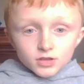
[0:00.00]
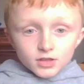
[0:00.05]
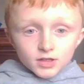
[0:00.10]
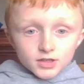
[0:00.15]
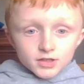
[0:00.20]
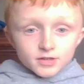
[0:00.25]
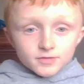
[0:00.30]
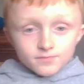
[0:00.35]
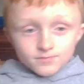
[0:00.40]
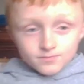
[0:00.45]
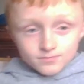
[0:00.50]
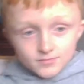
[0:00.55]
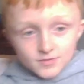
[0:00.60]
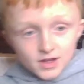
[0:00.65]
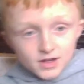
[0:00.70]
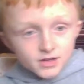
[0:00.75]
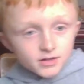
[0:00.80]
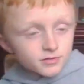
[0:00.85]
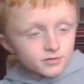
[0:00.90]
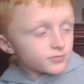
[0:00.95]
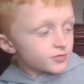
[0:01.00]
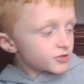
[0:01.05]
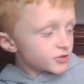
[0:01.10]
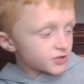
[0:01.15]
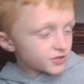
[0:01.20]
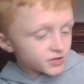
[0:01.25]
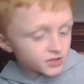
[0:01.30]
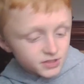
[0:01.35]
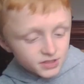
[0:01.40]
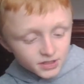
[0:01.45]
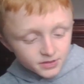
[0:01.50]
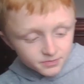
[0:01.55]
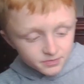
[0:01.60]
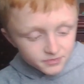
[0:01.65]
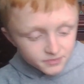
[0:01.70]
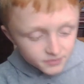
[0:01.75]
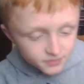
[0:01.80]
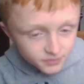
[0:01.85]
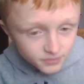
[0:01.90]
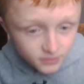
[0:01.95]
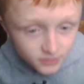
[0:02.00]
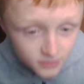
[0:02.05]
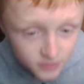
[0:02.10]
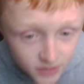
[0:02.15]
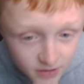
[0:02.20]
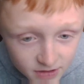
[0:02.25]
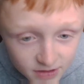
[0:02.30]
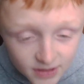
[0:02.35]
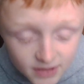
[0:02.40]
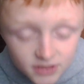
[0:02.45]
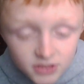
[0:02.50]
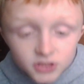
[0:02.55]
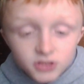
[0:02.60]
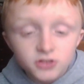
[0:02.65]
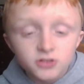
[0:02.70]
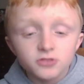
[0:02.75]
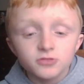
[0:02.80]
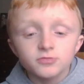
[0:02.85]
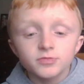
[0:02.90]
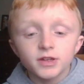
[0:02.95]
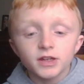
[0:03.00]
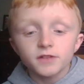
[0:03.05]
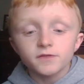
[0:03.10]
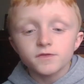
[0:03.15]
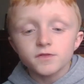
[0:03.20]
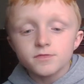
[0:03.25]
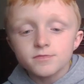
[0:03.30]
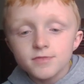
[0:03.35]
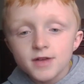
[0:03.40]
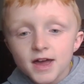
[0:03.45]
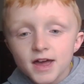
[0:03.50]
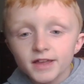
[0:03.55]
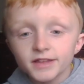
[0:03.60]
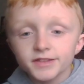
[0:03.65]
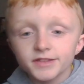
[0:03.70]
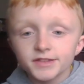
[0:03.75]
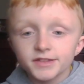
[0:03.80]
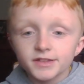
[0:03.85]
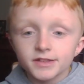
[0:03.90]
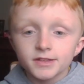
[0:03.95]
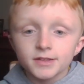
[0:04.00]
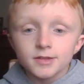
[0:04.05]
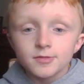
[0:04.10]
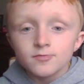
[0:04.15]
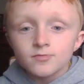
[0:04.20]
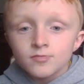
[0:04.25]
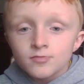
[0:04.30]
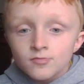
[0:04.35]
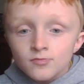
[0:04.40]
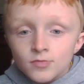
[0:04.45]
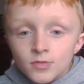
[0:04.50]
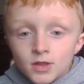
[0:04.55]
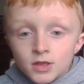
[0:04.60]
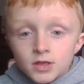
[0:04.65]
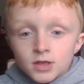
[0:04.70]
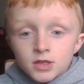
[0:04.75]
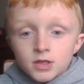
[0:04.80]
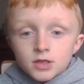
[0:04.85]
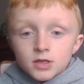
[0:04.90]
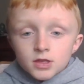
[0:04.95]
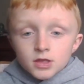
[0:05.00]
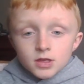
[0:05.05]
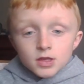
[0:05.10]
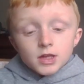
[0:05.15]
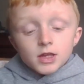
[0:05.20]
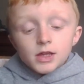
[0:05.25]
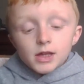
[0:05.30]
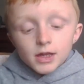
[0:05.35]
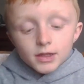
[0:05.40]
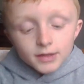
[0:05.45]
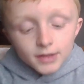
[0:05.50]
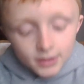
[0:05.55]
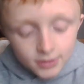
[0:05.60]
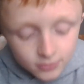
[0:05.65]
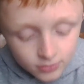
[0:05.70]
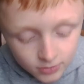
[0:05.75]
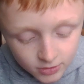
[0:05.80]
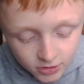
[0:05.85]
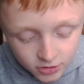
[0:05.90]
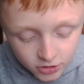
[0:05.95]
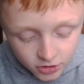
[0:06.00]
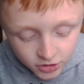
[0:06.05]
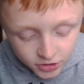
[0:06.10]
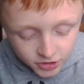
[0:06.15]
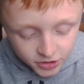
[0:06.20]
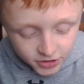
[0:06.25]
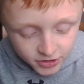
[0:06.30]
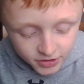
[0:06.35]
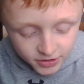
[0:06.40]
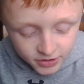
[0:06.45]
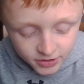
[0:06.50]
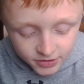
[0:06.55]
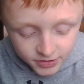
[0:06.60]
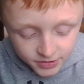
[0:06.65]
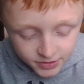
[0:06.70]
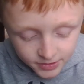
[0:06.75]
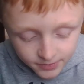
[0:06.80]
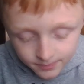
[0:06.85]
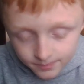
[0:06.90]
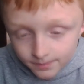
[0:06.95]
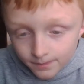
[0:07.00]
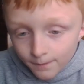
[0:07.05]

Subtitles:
Like, I couldn't push the safe because it has too big of a mass. And that's what inertia is.